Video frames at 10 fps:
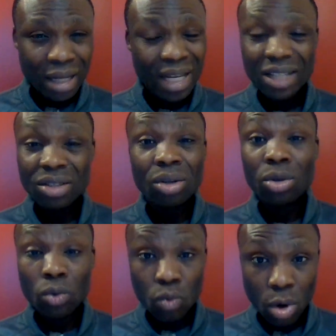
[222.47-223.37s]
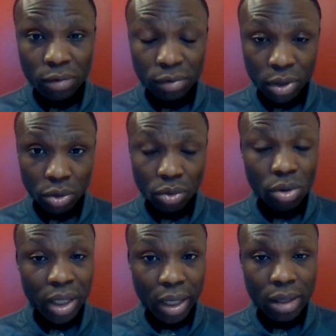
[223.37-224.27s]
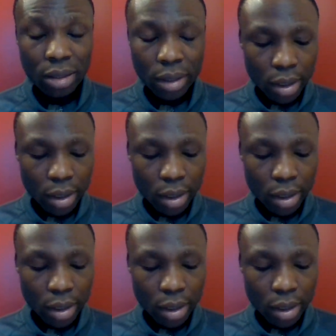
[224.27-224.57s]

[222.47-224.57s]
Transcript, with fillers: that's not going to work for you okay